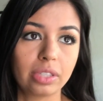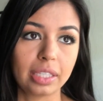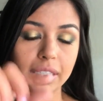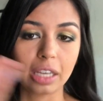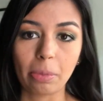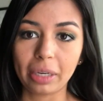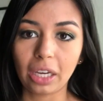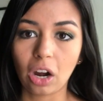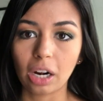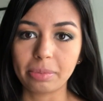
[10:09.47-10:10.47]
This is how many
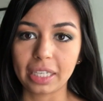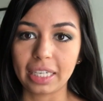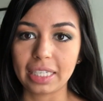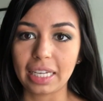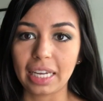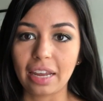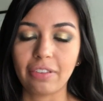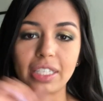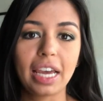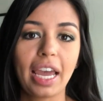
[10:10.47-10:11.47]
carbs I need to eat
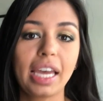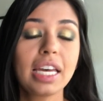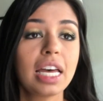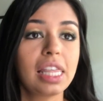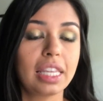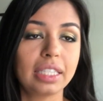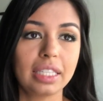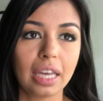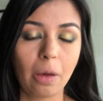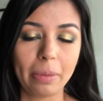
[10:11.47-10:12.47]
every day. This
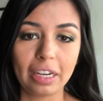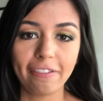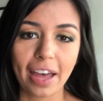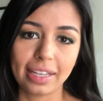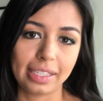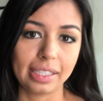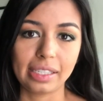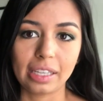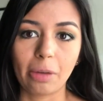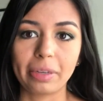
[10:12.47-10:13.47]
is how many fats, this
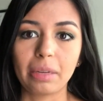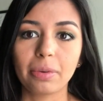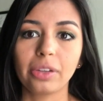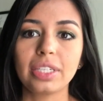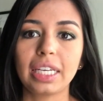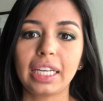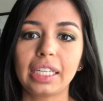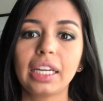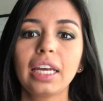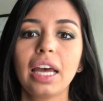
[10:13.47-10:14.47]
is how many
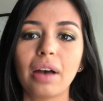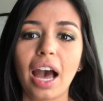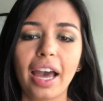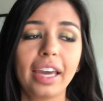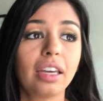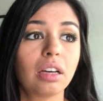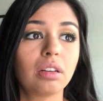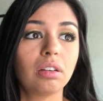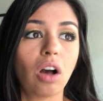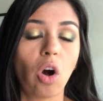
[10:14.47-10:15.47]
protein. I
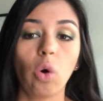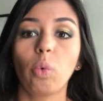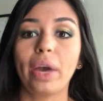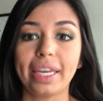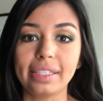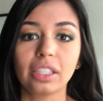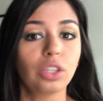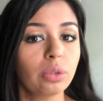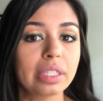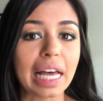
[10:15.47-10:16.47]
always
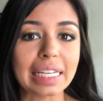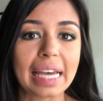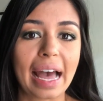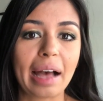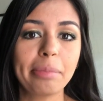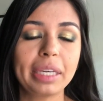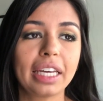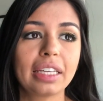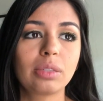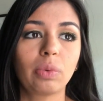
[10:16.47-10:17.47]
use that tab
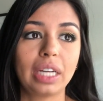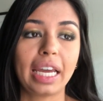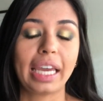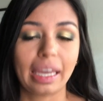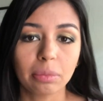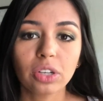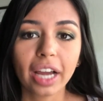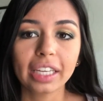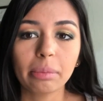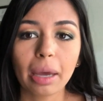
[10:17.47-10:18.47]
because when I am
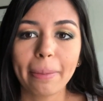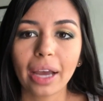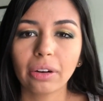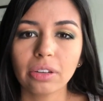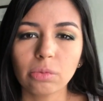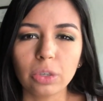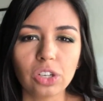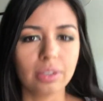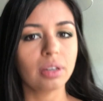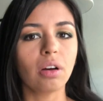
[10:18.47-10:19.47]
tracking my macros,
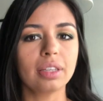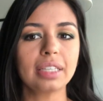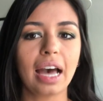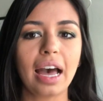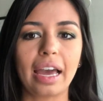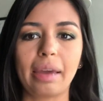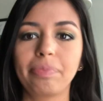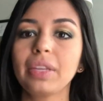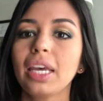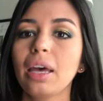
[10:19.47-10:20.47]
which isn't all the
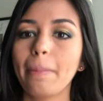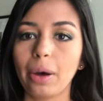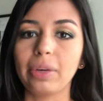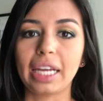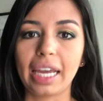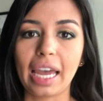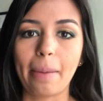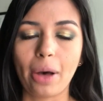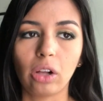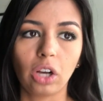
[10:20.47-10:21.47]
time, but when I
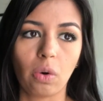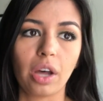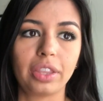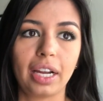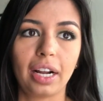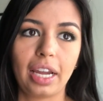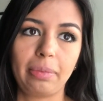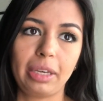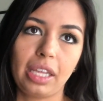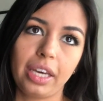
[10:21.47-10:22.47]
am, I'll go on there
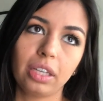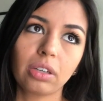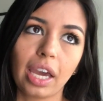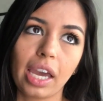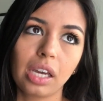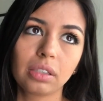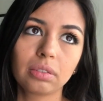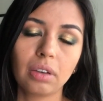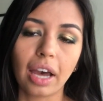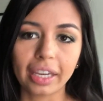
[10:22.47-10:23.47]
and be like, okay,
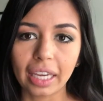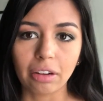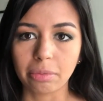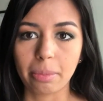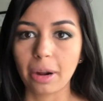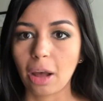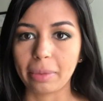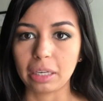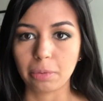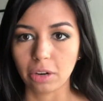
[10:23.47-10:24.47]
I can't remember how
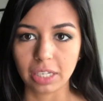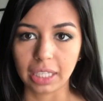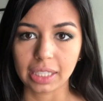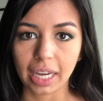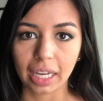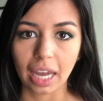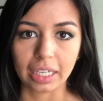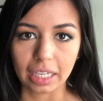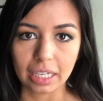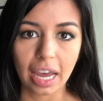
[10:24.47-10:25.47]
many proteins I
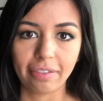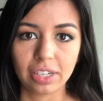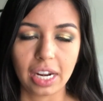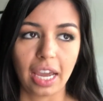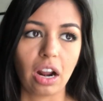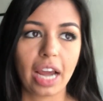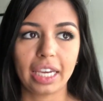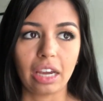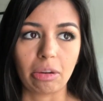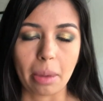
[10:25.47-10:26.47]
need to have today, or I
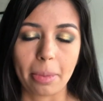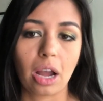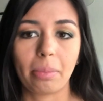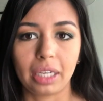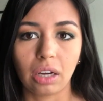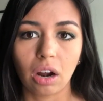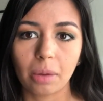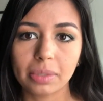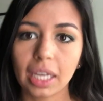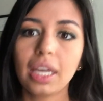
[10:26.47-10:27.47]
can't remember how many
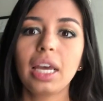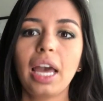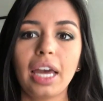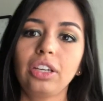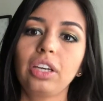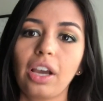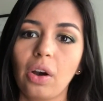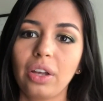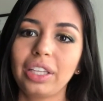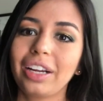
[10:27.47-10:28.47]
carbs. And you can
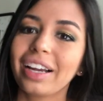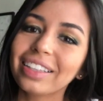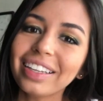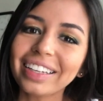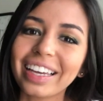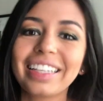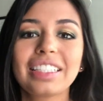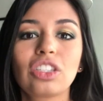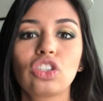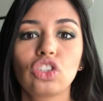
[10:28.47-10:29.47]
go on there and look, and
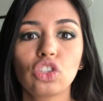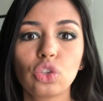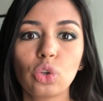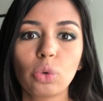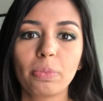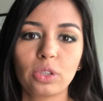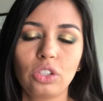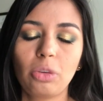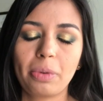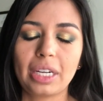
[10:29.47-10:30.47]
it's super,
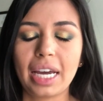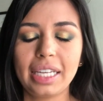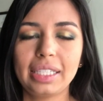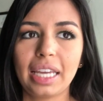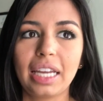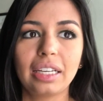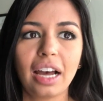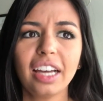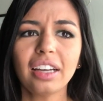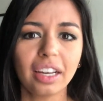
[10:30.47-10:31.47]
super nice. And
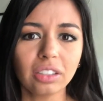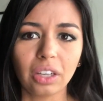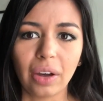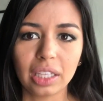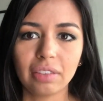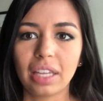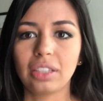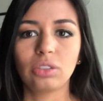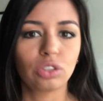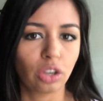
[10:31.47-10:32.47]
I don't know, I love that.
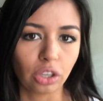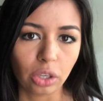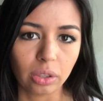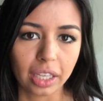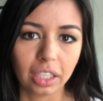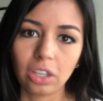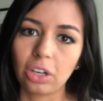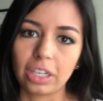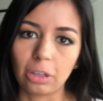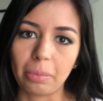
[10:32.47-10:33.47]
And it'll show you like
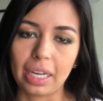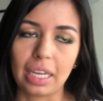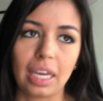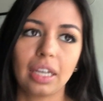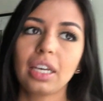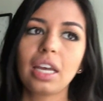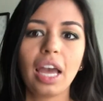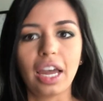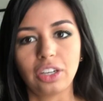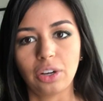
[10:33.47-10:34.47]
your intermediate
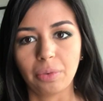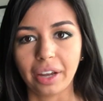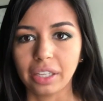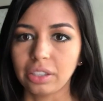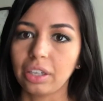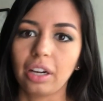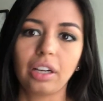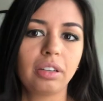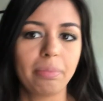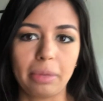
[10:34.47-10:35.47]
and your
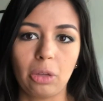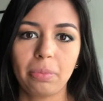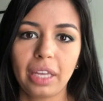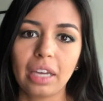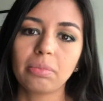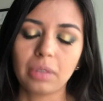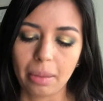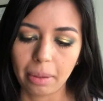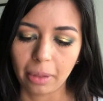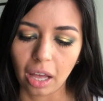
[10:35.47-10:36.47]
regular meal plan, blah,
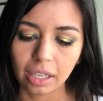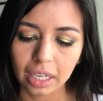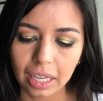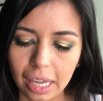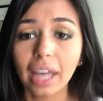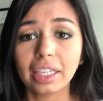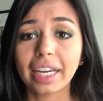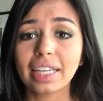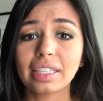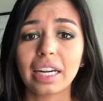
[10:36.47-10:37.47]
blah, blah.
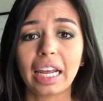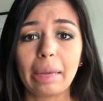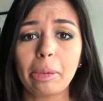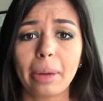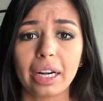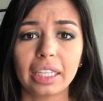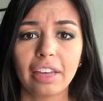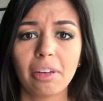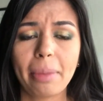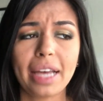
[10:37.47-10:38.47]
Like I said, I am a Body
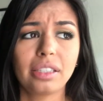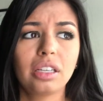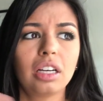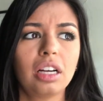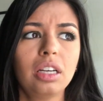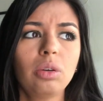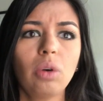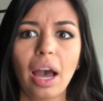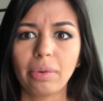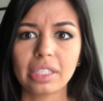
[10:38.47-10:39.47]
Love ambassador.
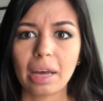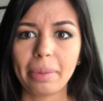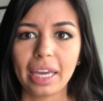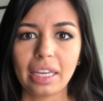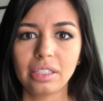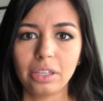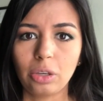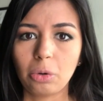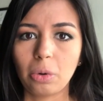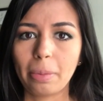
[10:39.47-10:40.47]
I was not paid
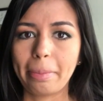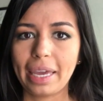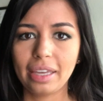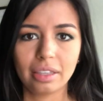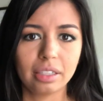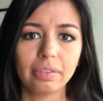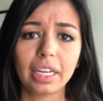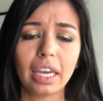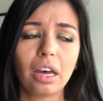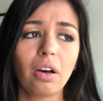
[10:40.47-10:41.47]
to make this
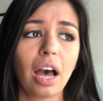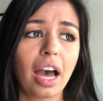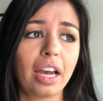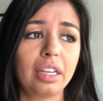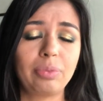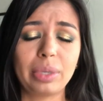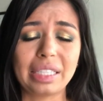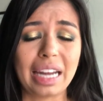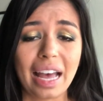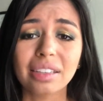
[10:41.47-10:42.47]
video. I
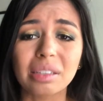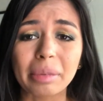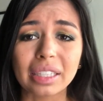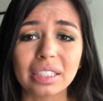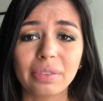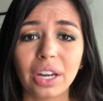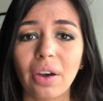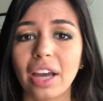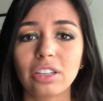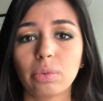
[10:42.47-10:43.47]
wasn't asked to make this
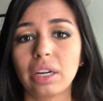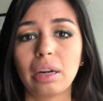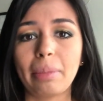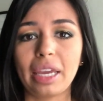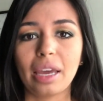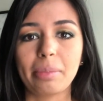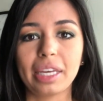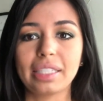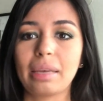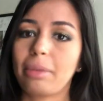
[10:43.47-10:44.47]
video. I just wanted to make it
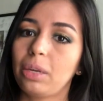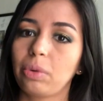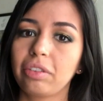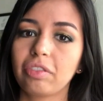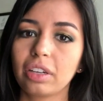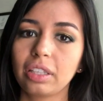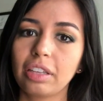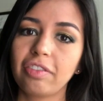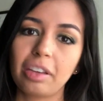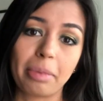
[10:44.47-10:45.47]
because I made one for
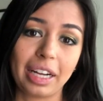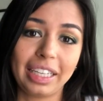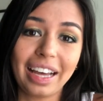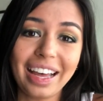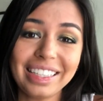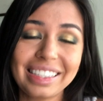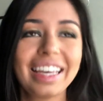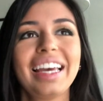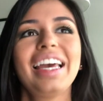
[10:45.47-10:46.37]
the Fit Body Guides.